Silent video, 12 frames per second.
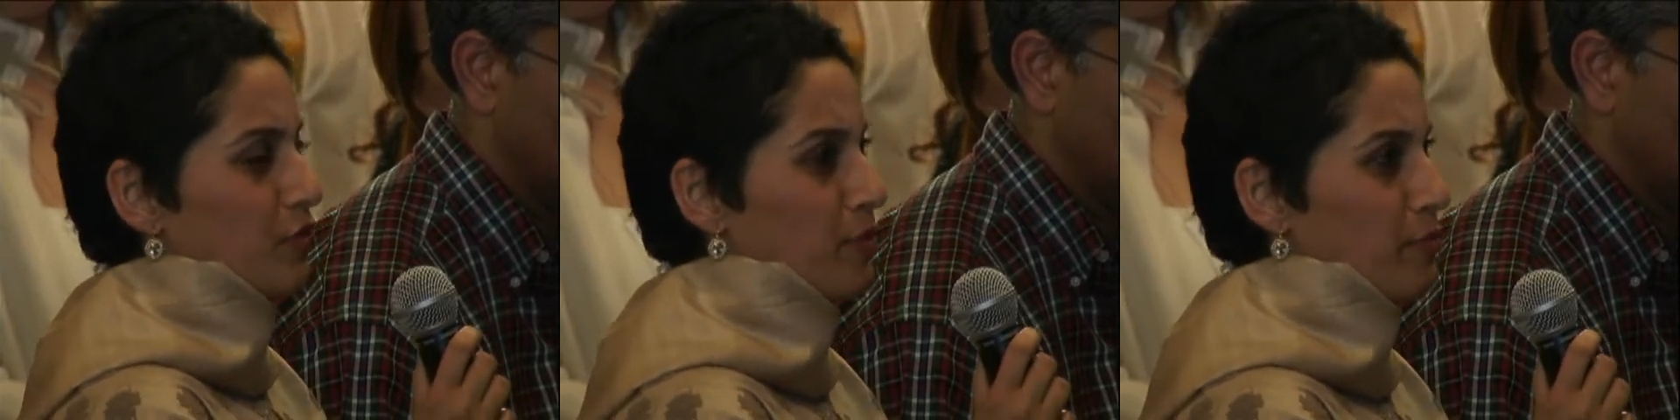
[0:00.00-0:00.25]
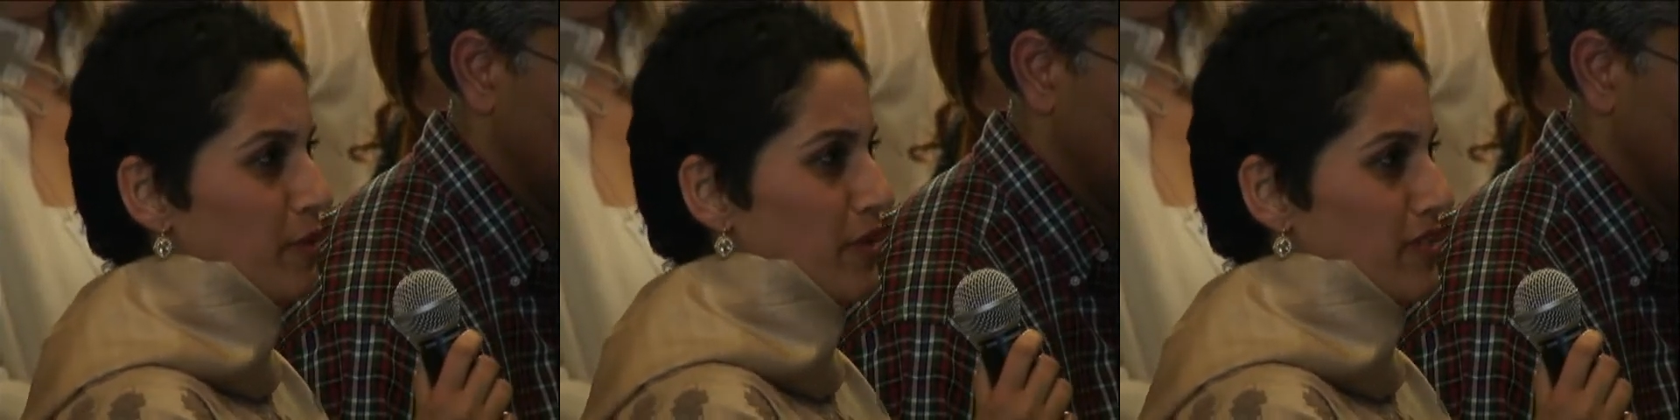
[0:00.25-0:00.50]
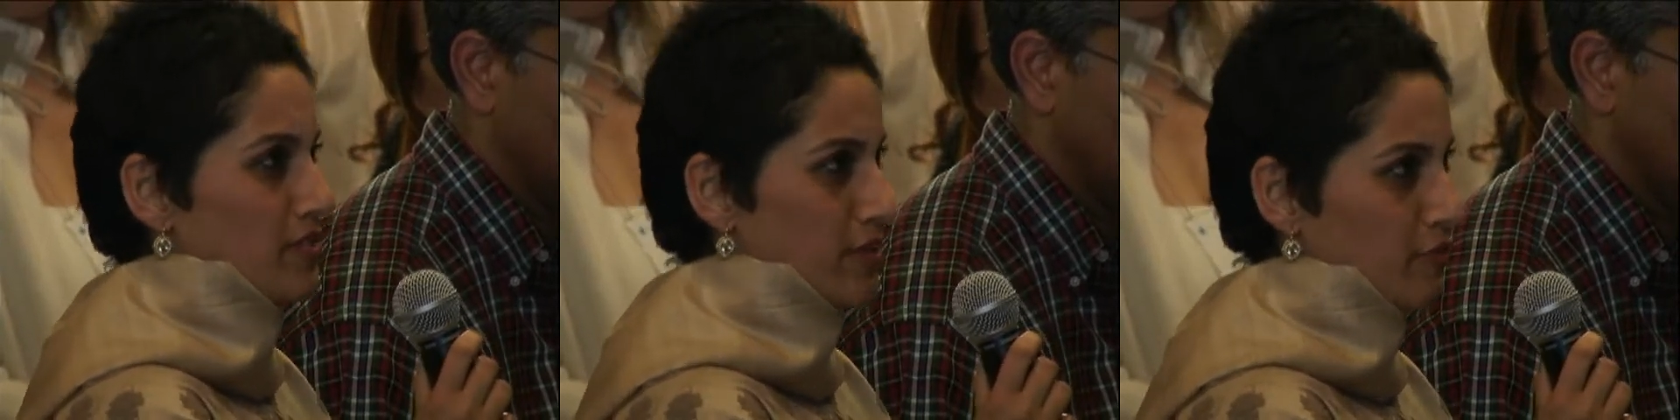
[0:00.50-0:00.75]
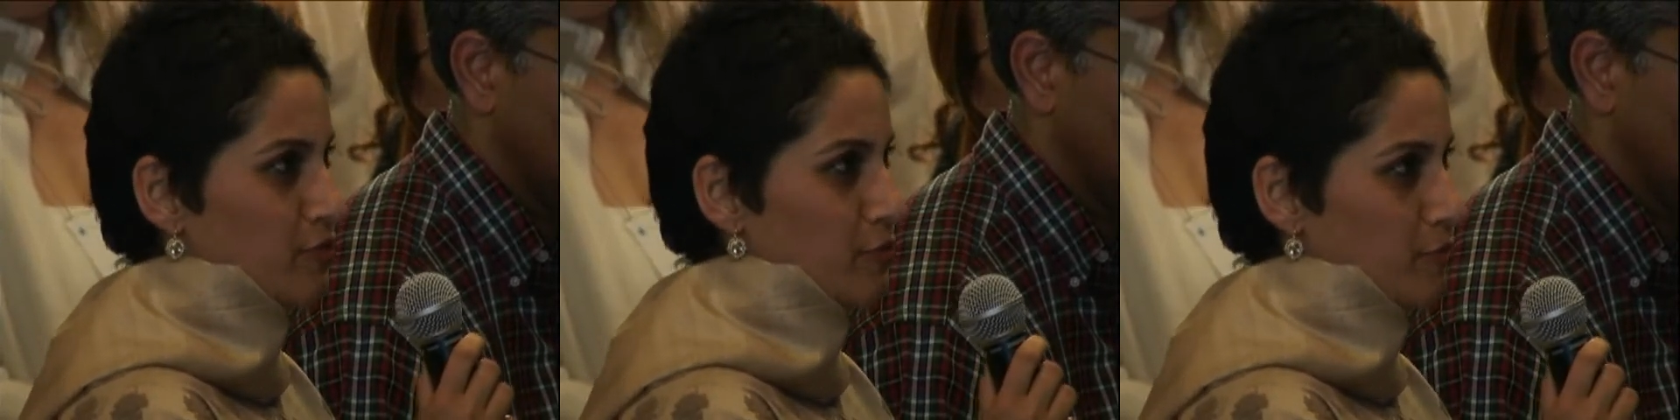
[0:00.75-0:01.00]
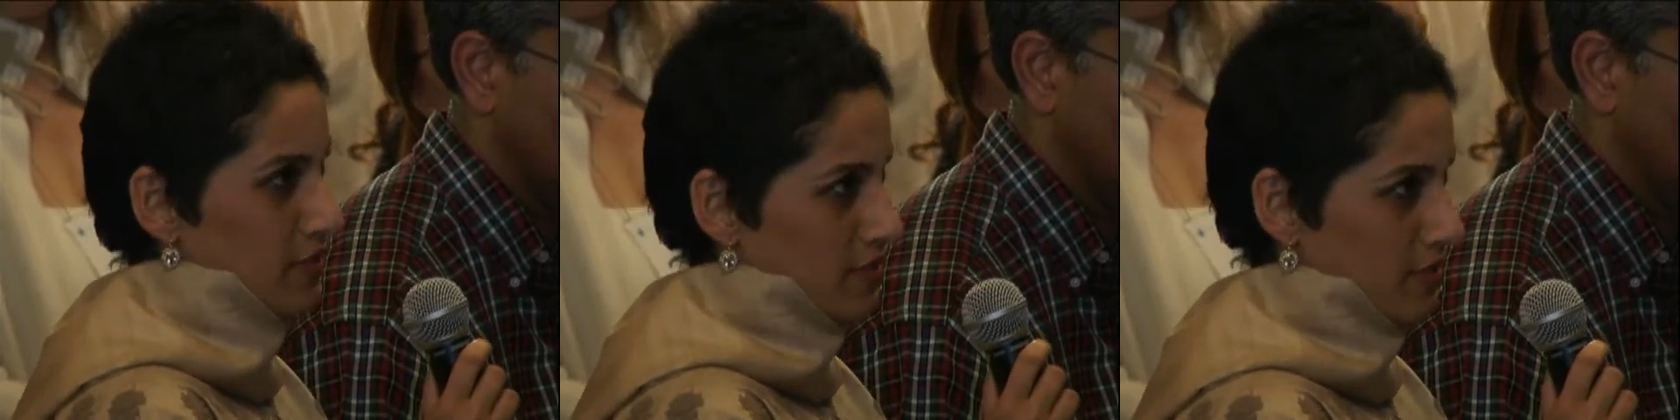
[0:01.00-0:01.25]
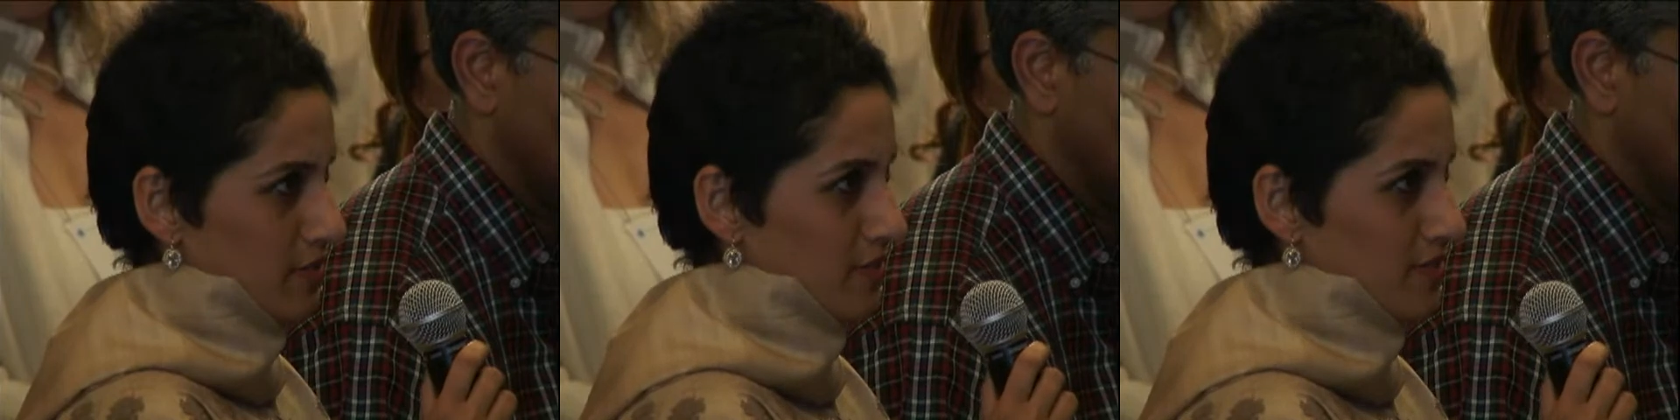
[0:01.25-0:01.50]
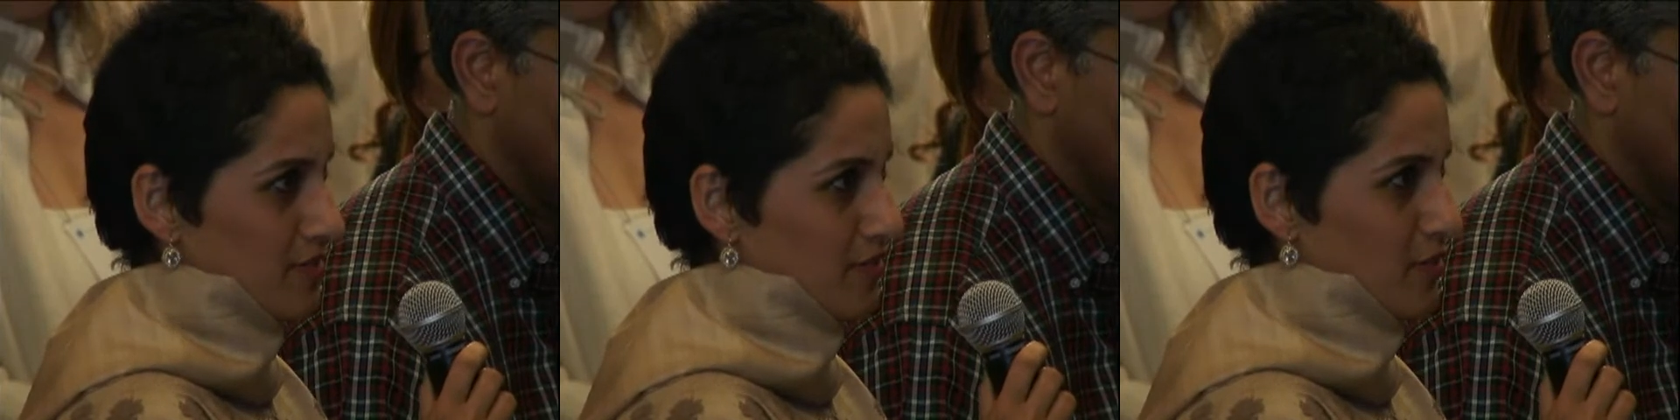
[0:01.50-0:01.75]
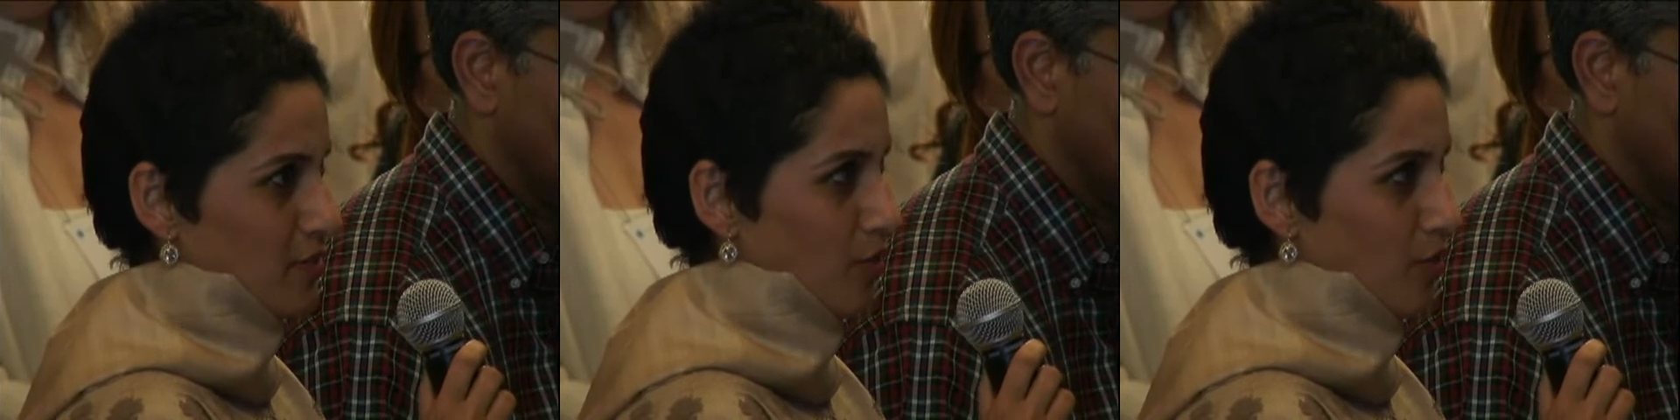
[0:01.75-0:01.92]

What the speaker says: ripping myself to pieces?